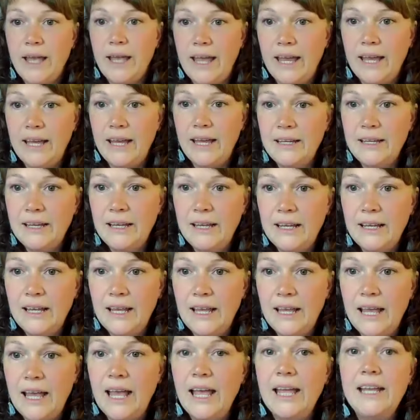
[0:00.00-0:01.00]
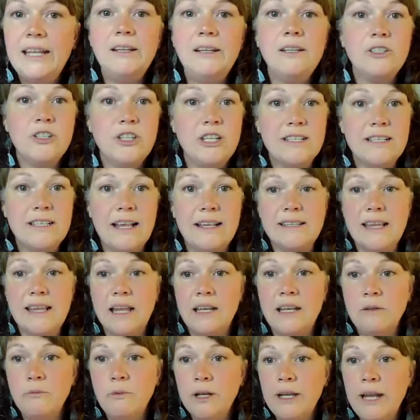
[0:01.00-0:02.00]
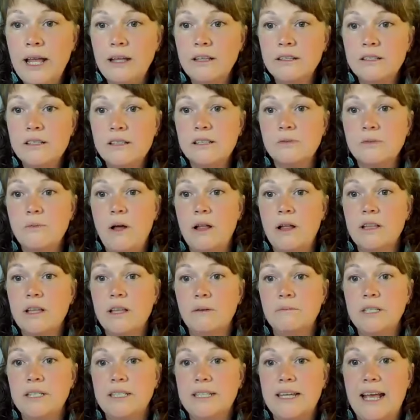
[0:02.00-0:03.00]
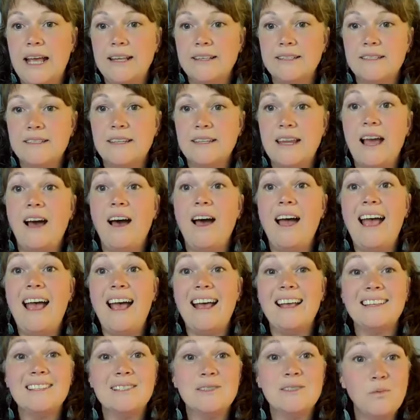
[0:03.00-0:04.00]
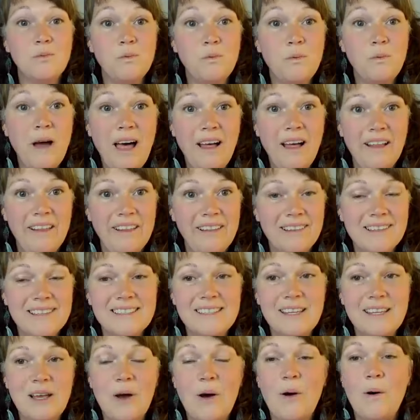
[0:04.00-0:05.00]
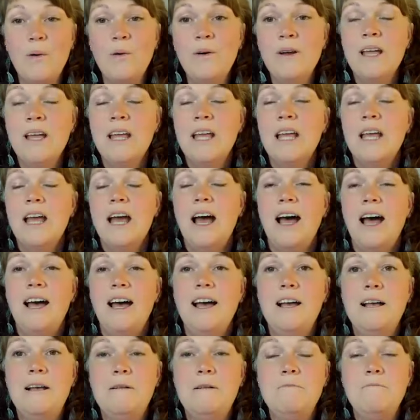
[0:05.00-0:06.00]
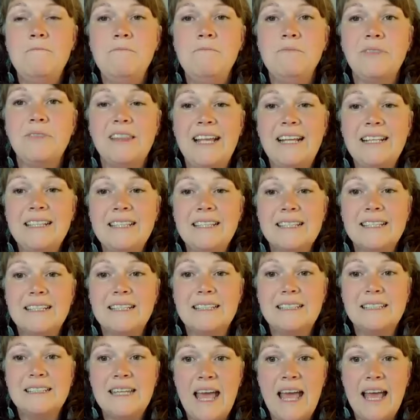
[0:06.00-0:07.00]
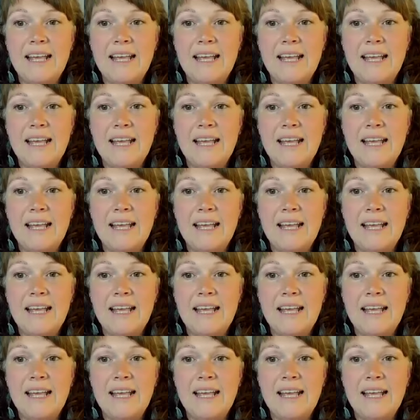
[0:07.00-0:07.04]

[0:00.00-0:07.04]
Okay. She says anyone else is welcome to test as well. So let's